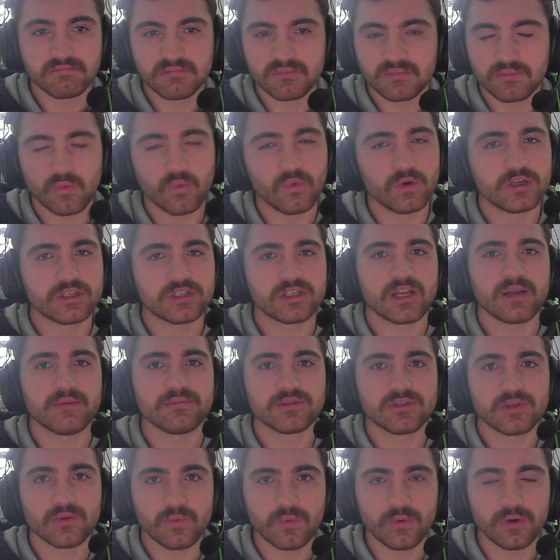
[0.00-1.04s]
Worst
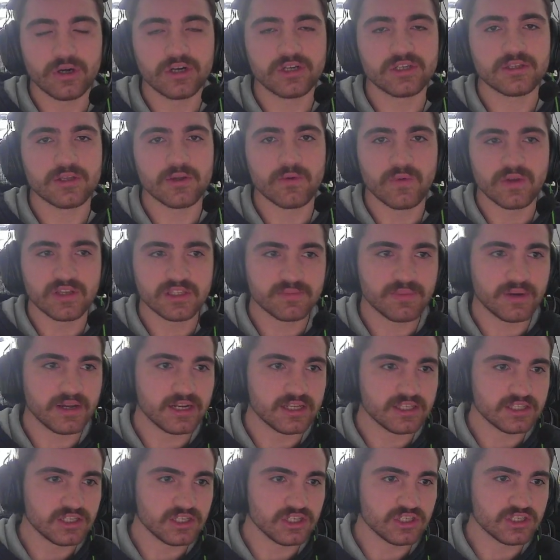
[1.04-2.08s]
comes to worst, he wins by
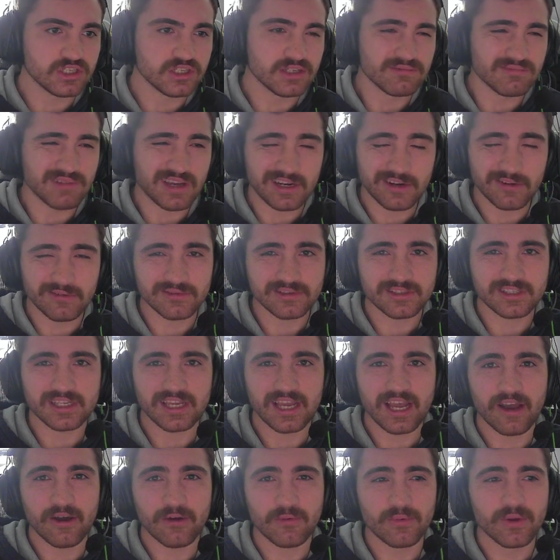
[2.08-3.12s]
decision. I don't see
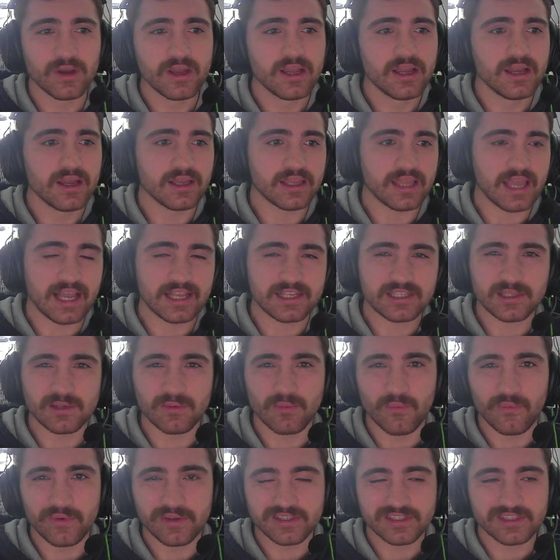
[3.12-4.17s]
how
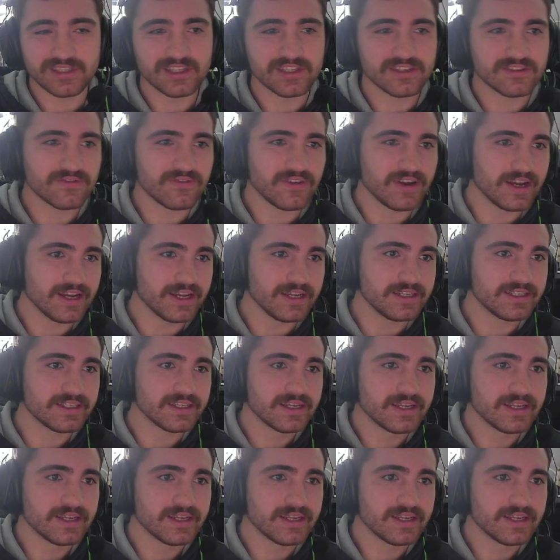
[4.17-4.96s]
Gastelum wins this fight.